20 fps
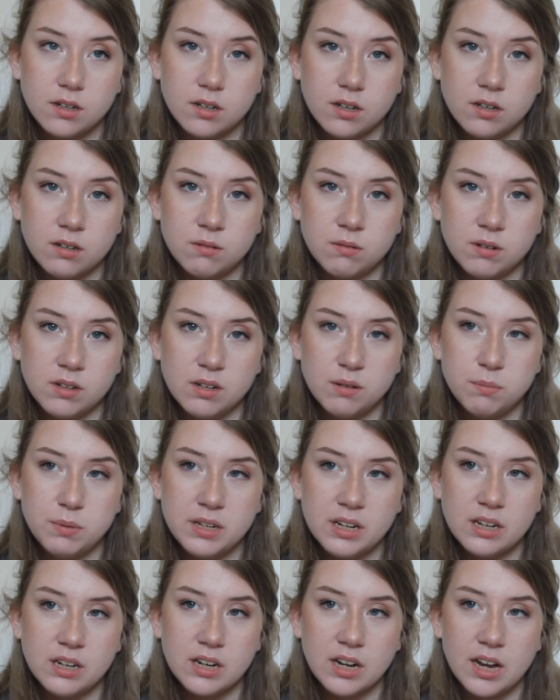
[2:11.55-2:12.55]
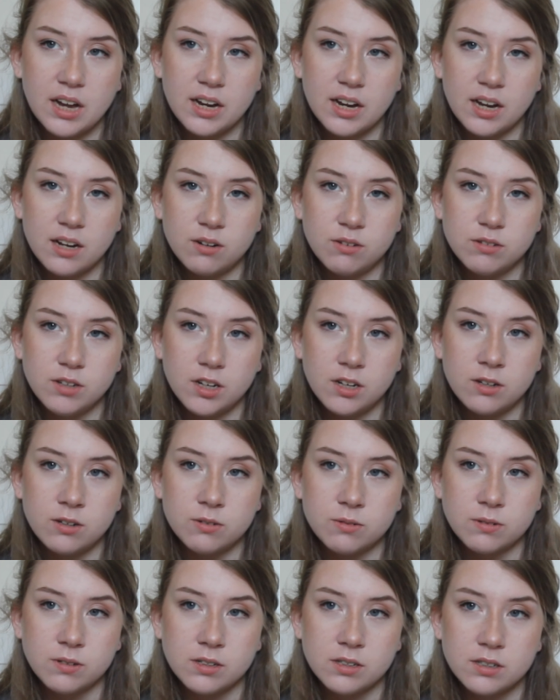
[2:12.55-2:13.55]
I don't want to be a guy. I don't
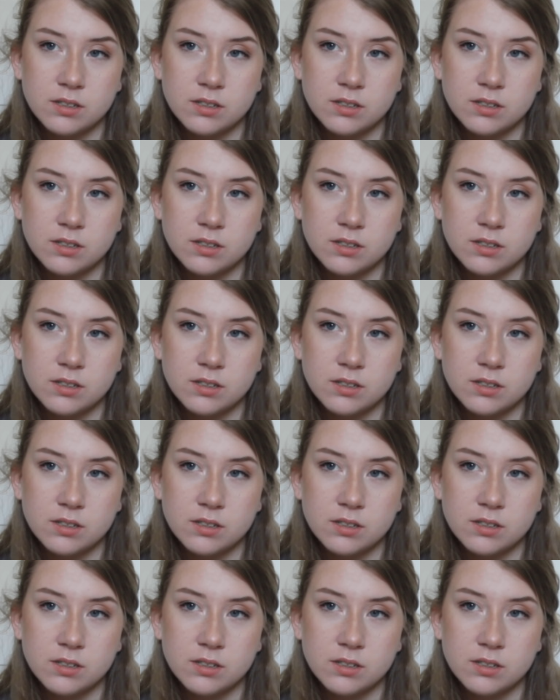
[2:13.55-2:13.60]
know.